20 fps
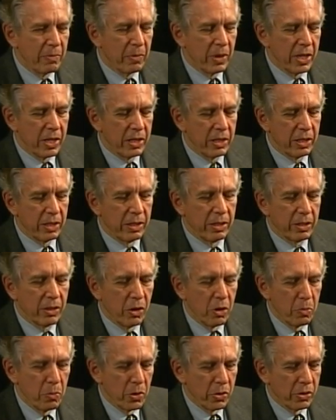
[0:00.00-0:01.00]
a
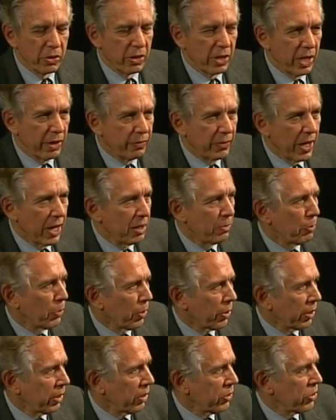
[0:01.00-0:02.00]
homeowner and I've got a
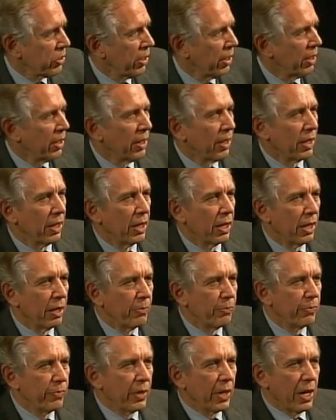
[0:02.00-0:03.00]
mortgage.
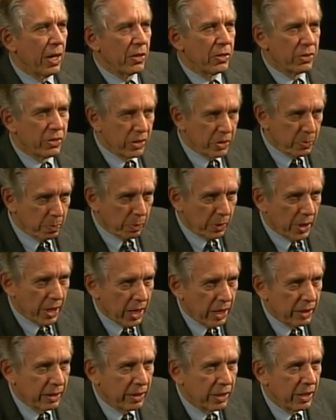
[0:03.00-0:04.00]
How does this
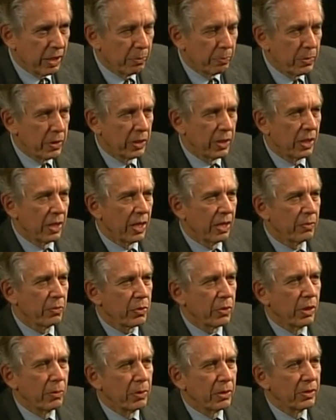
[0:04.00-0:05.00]
plan help me get out of
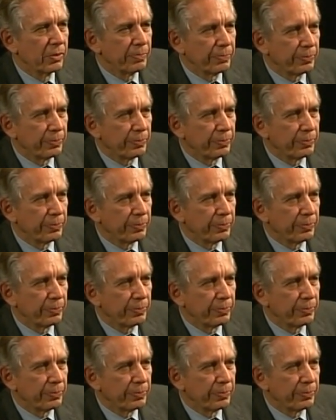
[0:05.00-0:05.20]
trouble?